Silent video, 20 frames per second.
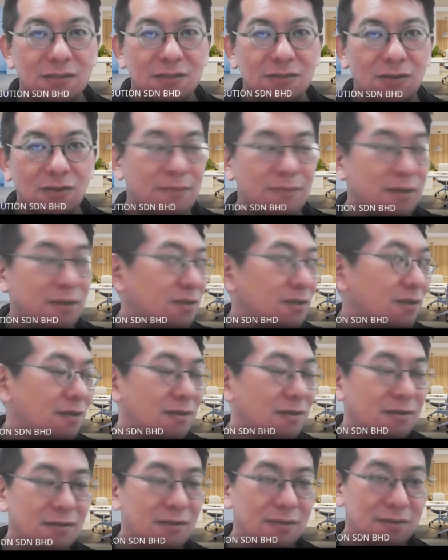so make
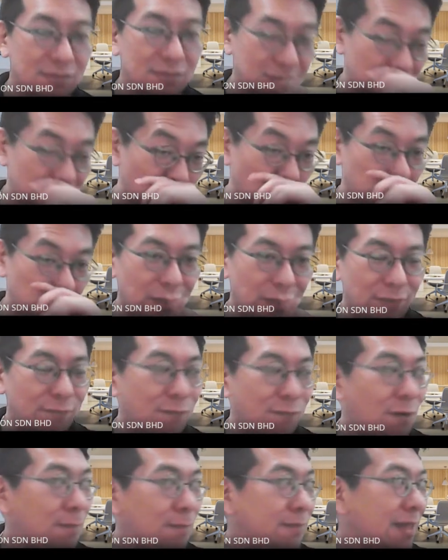to be
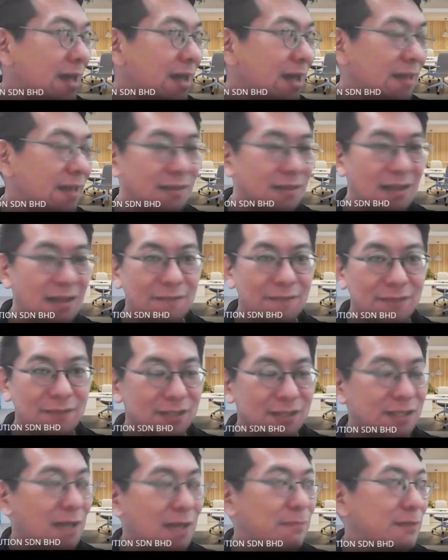informed that
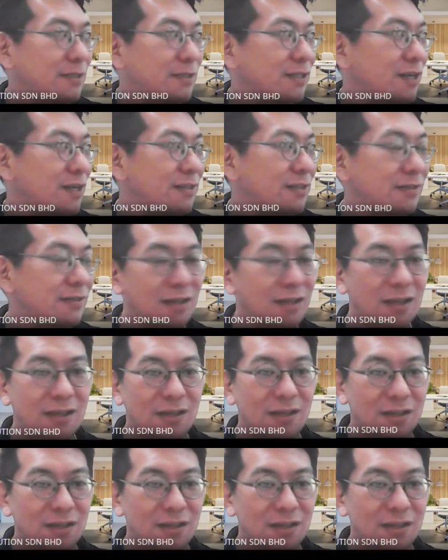after submission,